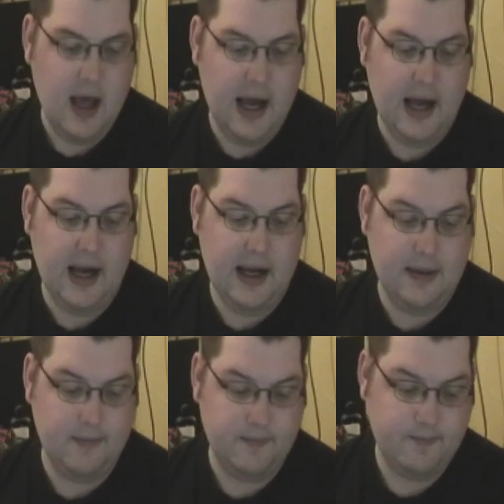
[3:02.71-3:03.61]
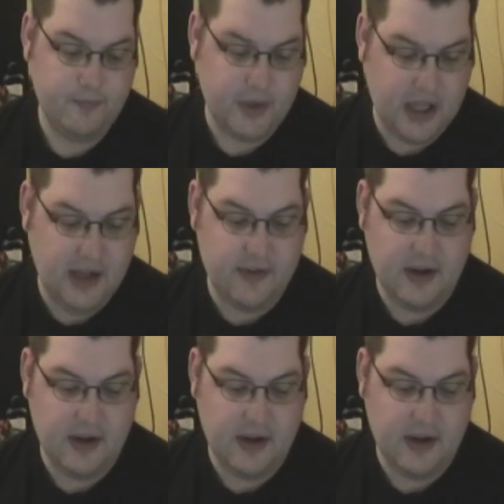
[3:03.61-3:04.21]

The Key of